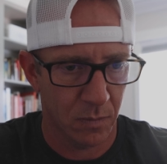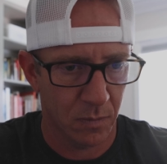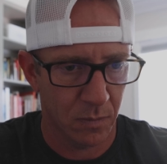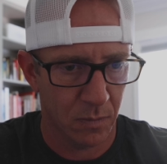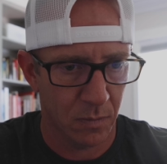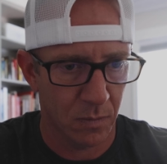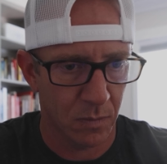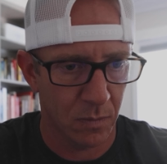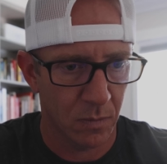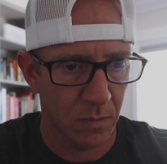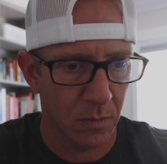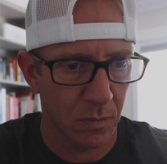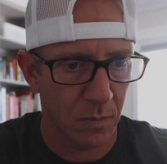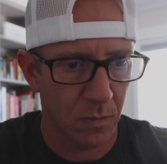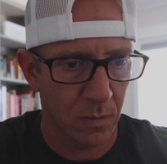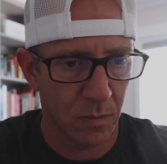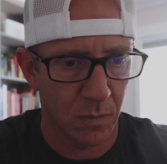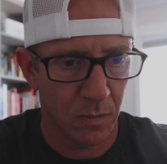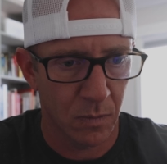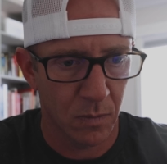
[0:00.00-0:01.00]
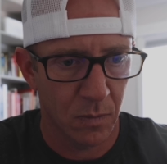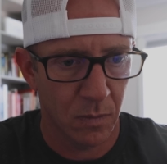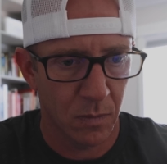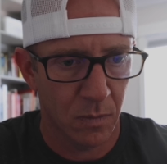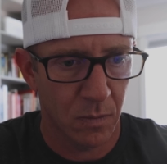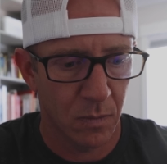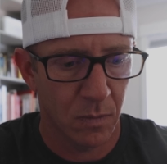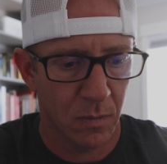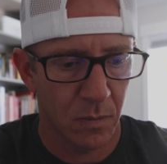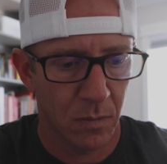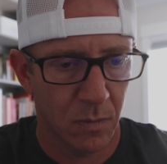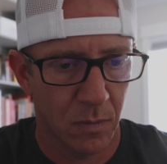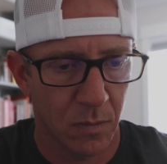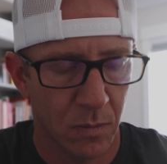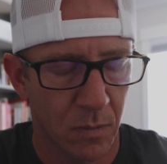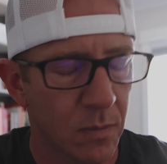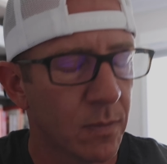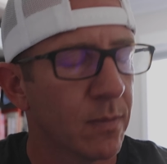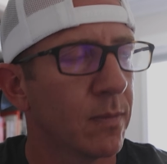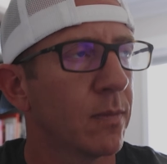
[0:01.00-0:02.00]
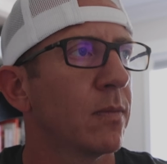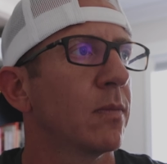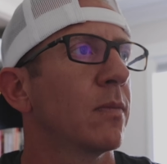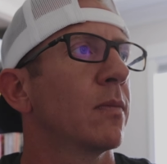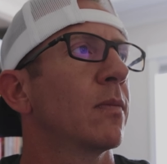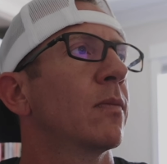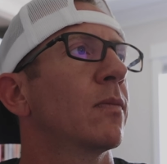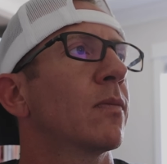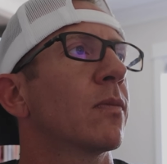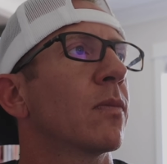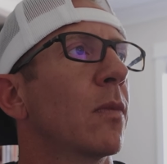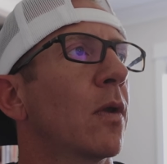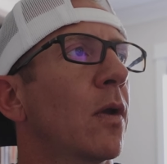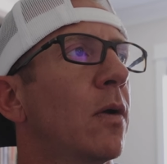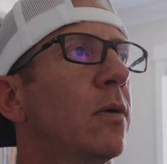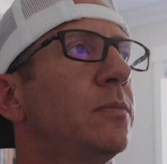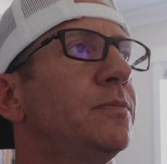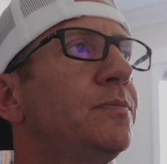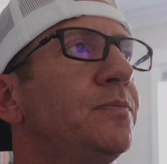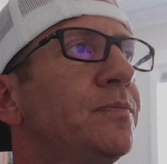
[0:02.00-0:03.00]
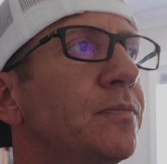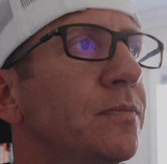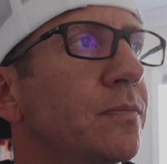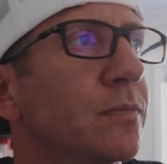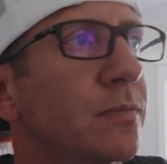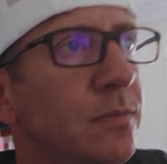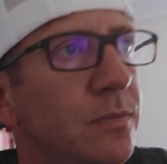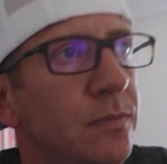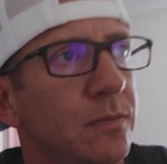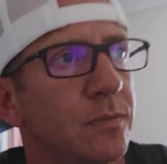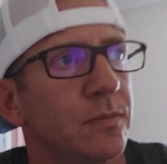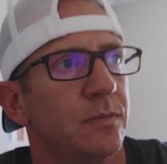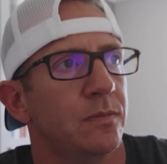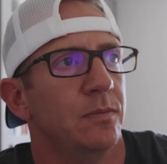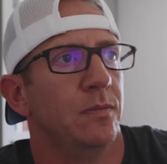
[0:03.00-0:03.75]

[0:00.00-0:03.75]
Nothing is said.